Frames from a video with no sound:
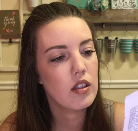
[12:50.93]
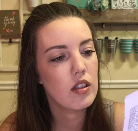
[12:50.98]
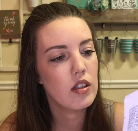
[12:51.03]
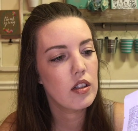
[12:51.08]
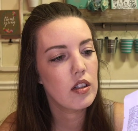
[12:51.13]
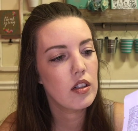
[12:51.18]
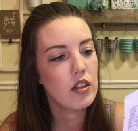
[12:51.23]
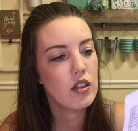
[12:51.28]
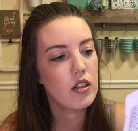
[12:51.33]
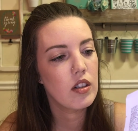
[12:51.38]

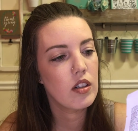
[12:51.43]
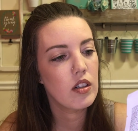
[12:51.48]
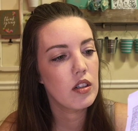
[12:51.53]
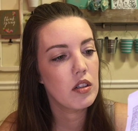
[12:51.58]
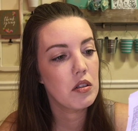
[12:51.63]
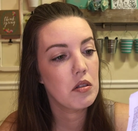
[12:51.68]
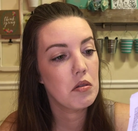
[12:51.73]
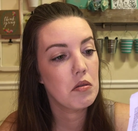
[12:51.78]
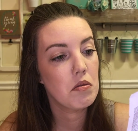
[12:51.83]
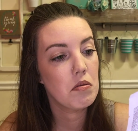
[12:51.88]

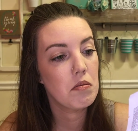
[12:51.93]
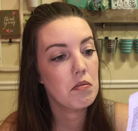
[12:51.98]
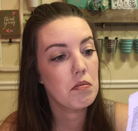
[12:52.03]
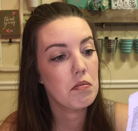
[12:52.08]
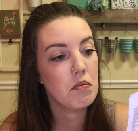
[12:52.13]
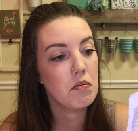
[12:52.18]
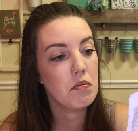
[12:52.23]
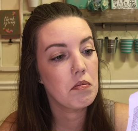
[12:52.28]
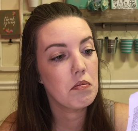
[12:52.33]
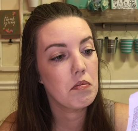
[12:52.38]

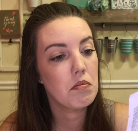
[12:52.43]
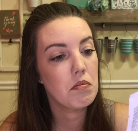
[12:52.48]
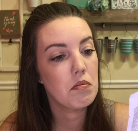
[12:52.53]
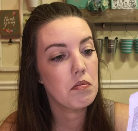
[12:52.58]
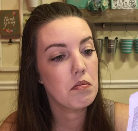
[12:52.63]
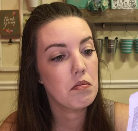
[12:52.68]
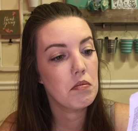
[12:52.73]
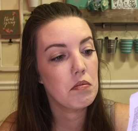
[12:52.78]
Nothing is said.